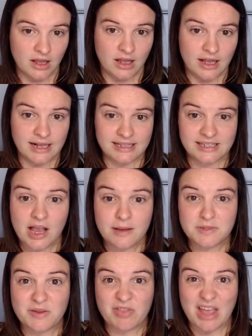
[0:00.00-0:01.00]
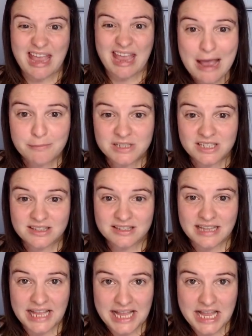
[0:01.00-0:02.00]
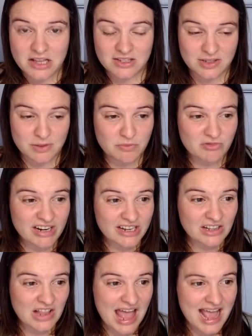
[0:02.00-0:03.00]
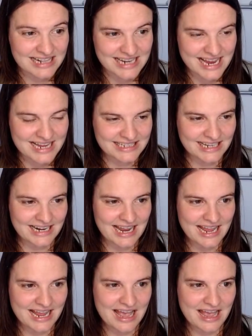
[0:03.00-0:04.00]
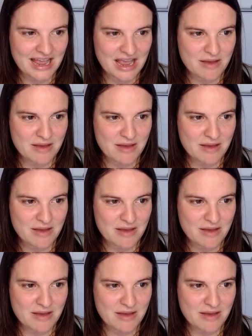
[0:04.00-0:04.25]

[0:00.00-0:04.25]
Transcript: In terms of the captaincy, some real headaches in here.